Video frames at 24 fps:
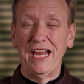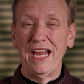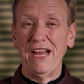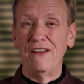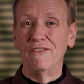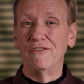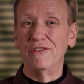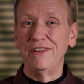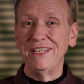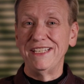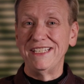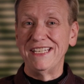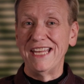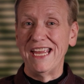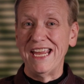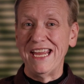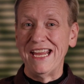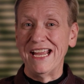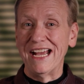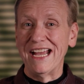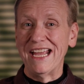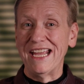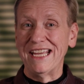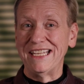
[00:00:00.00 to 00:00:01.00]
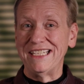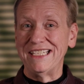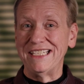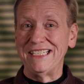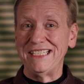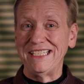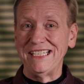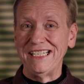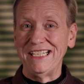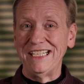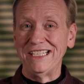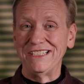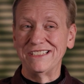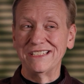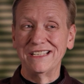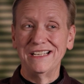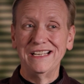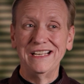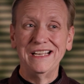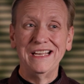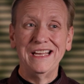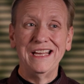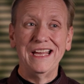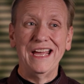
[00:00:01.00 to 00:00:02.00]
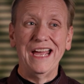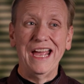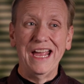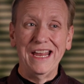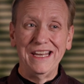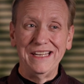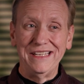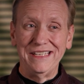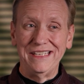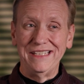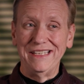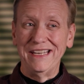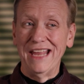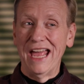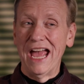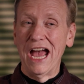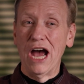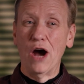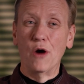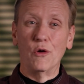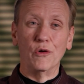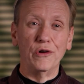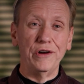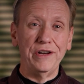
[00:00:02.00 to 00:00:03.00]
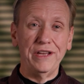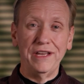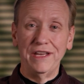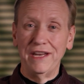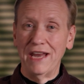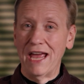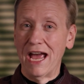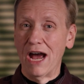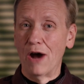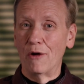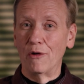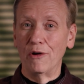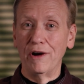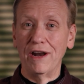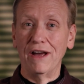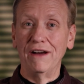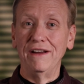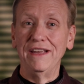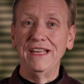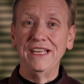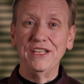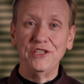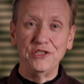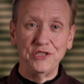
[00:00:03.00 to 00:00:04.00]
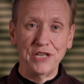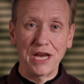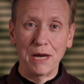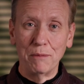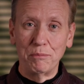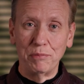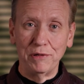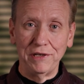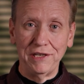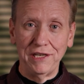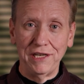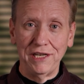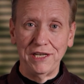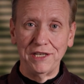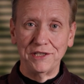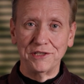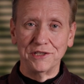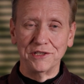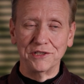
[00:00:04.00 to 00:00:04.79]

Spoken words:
Every day I had to teach hour in, hour out in Japanese.